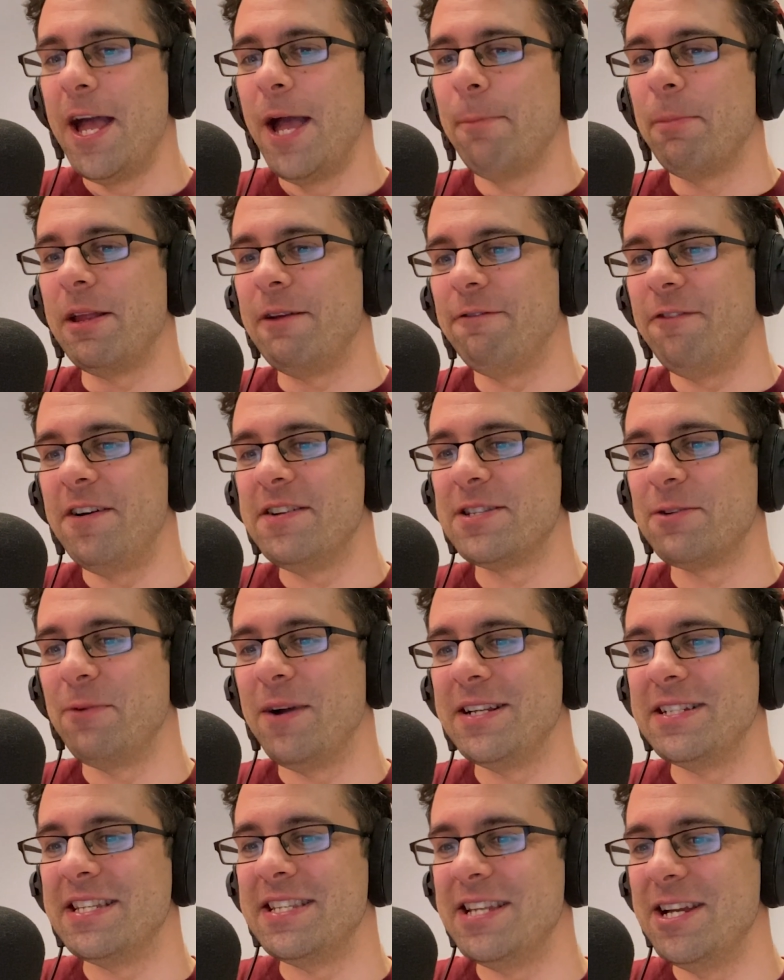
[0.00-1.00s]
but he finds a way
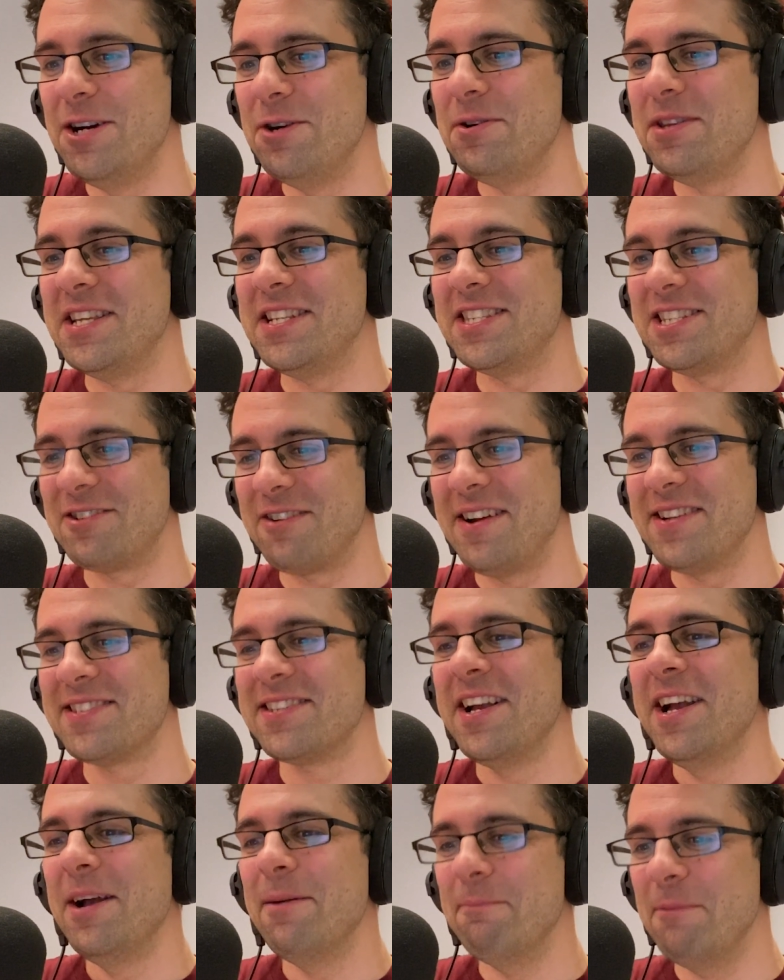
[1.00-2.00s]
to deal with his stress
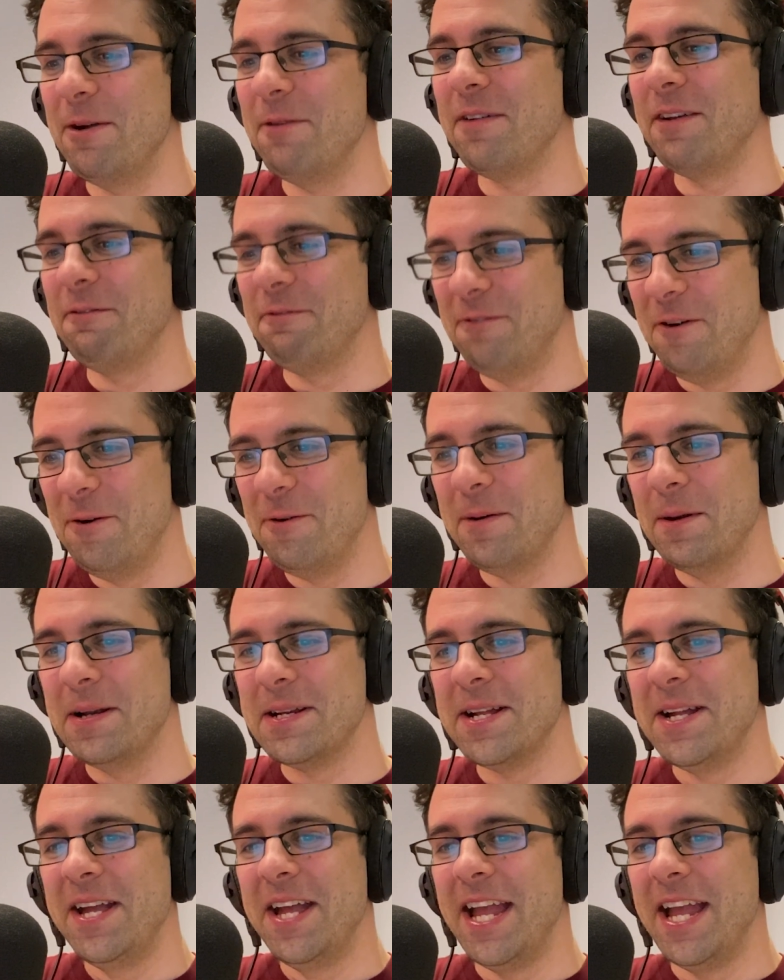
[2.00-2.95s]
moving forward.